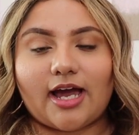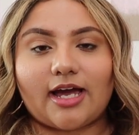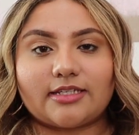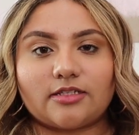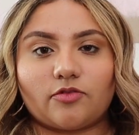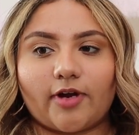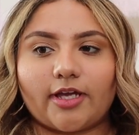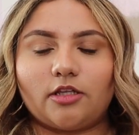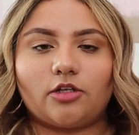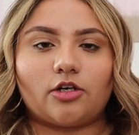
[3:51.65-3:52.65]
as the
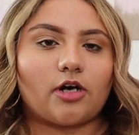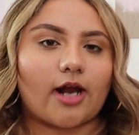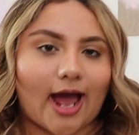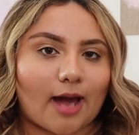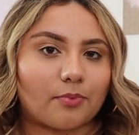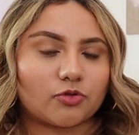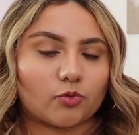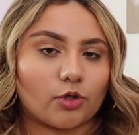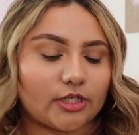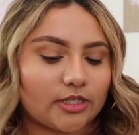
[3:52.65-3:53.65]
regular apps
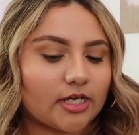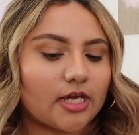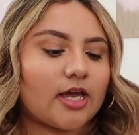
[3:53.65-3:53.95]
would.